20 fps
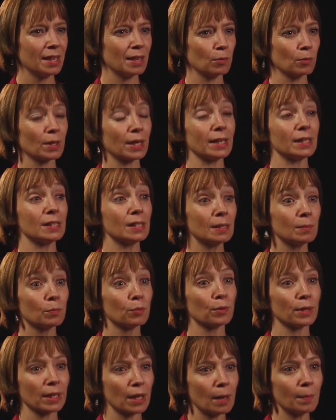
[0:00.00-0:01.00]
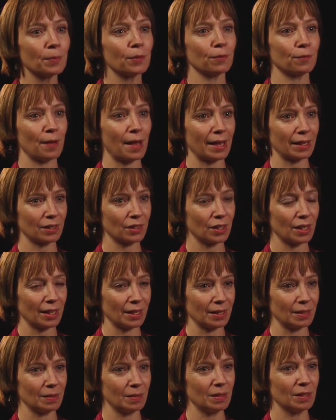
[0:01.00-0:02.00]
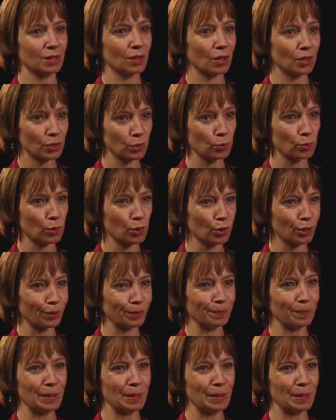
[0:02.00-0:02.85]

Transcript: And when I did bring up the fact that I had gone to war,